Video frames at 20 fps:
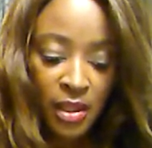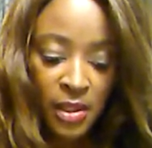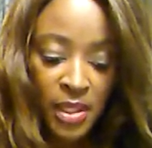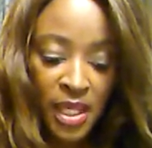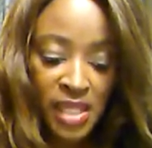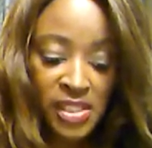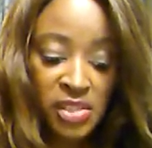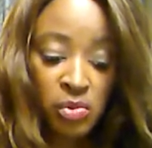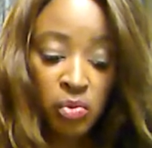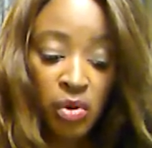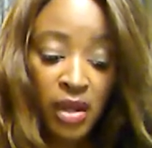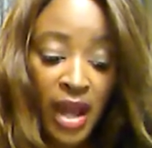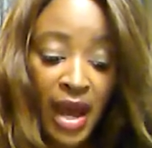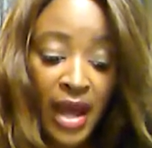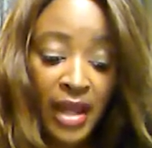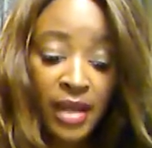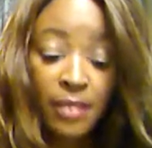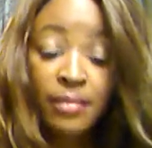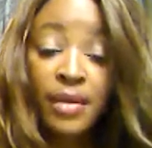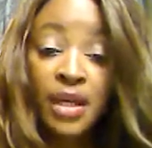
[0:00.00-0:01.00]
That's what
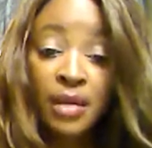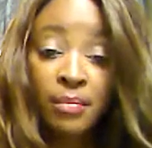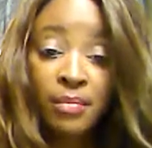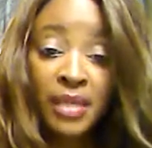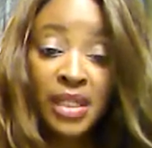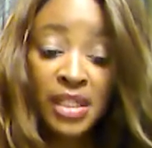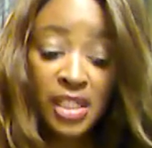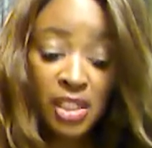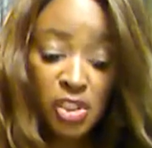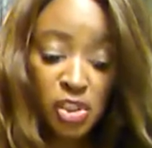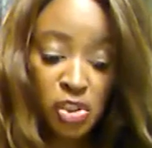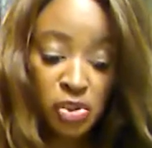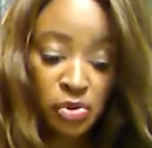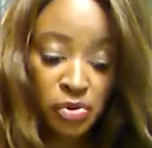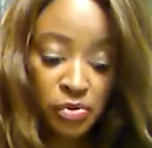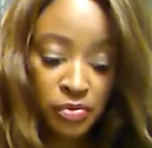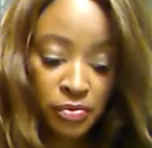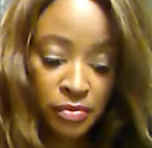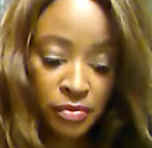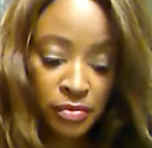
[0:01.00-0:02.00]
I am committing
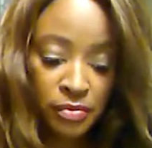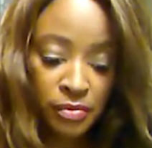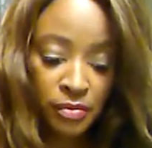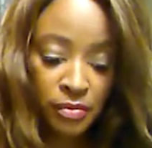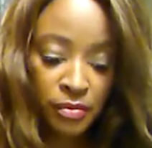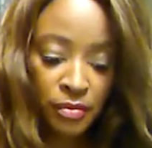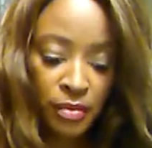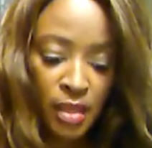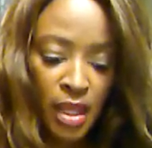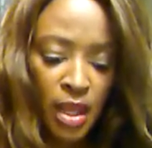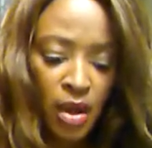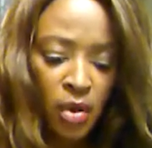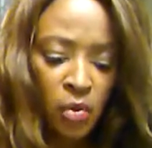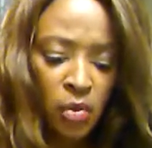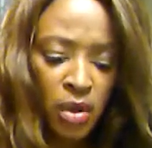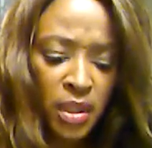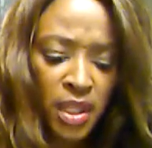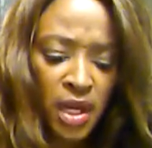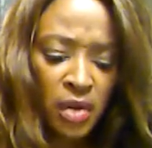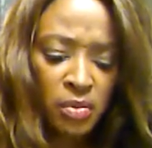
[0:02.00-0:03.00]
to.
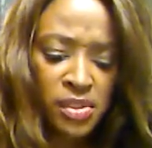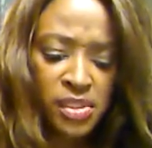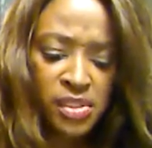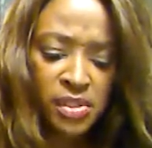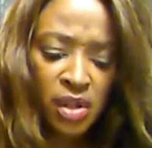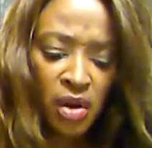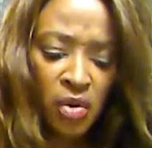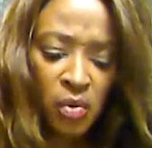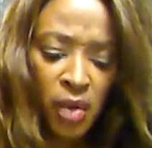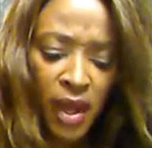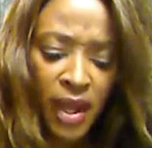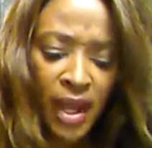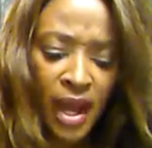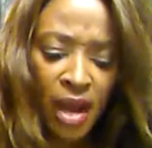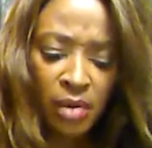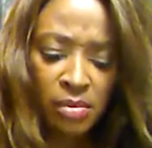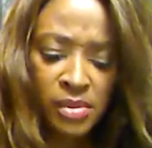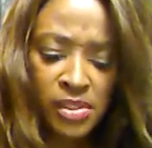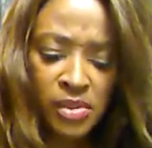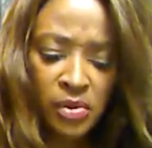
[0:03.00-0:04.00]
Well, there was no way
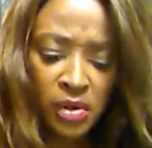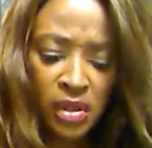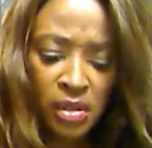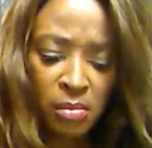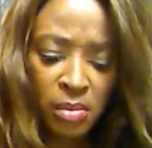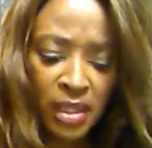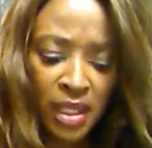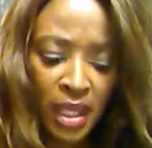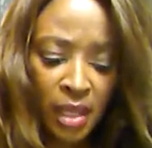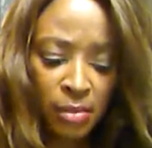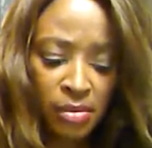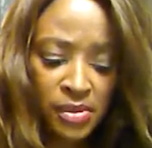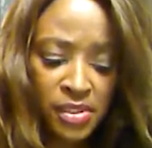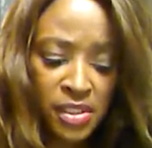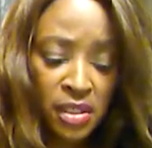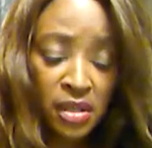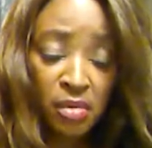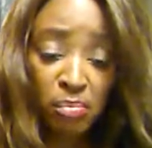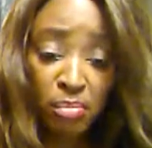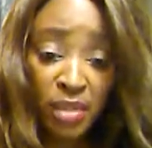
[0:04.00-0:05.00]
I was going to be
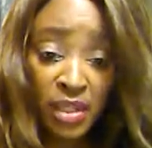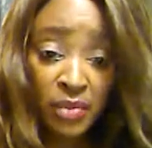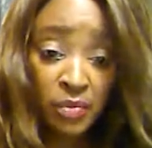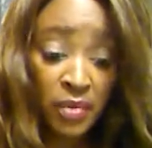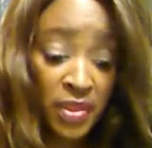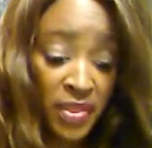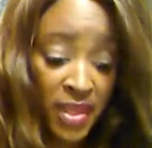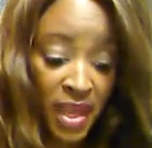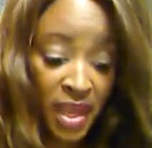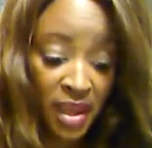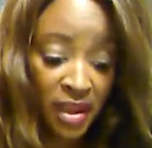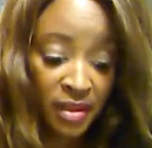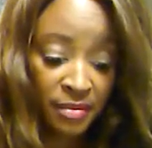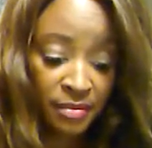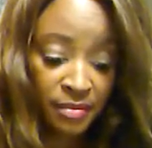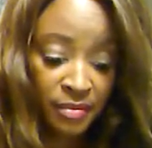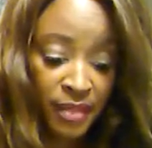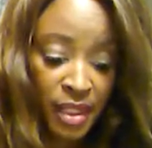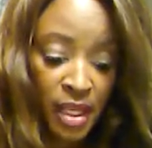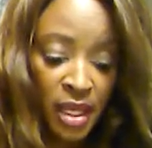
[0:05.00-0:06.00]
able to compete with
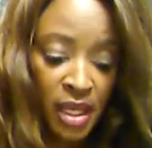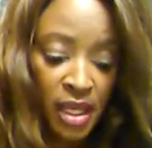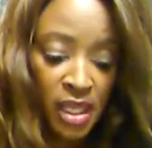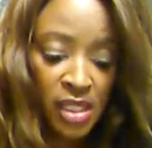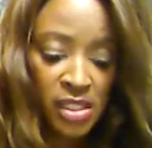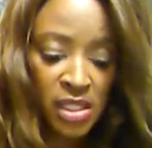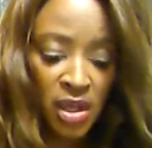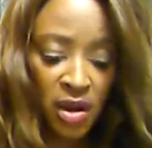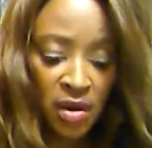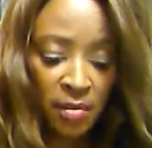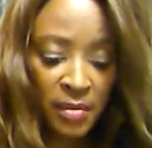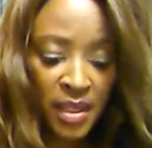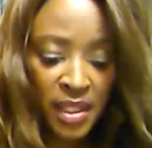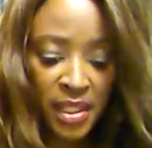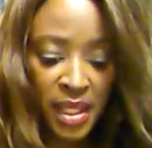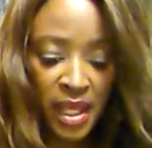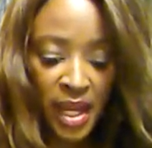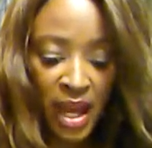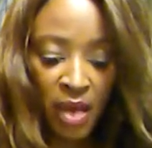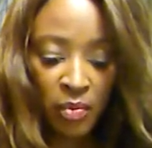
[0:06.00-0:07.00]
that. He told me
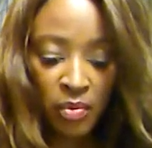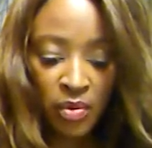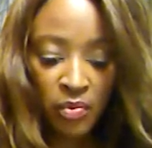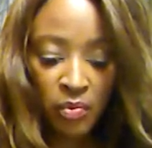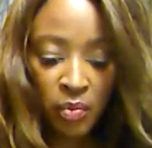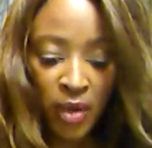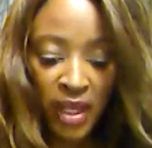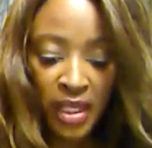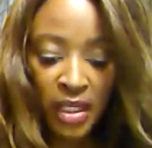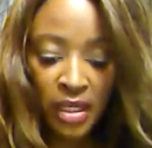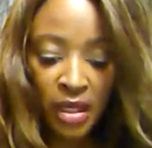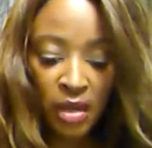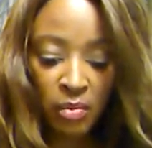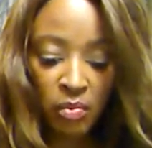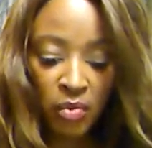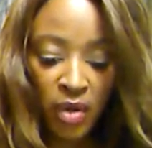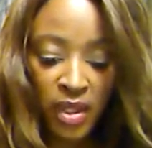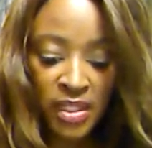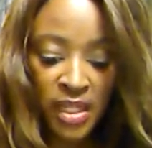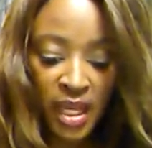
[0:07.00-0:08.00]
that I would wake
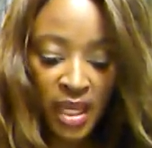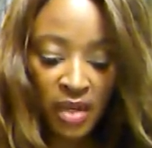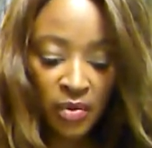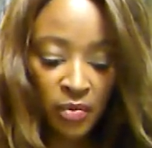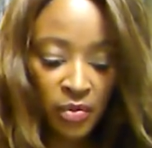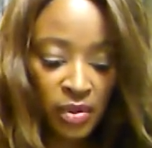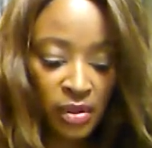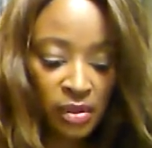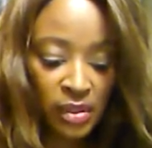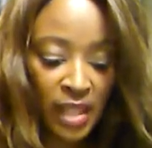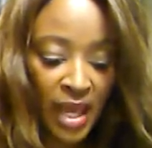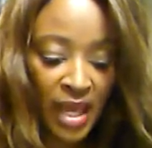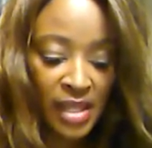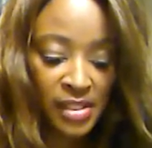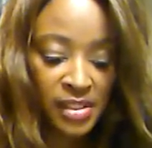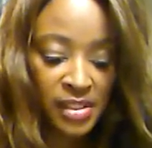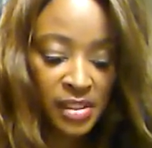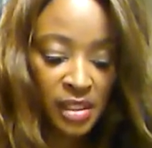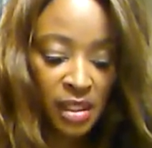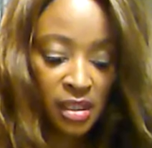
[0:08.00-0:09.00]
up one day and
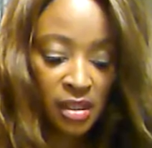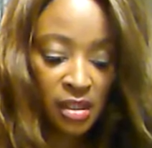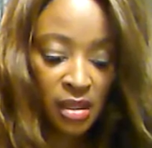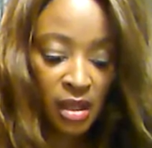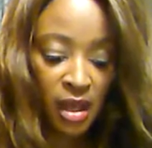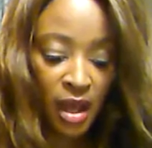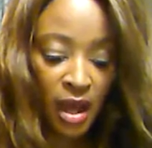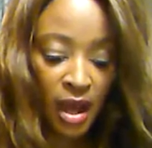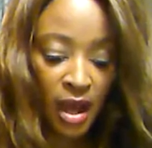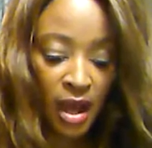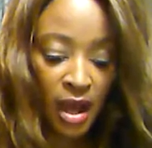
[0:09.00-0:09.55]
realize that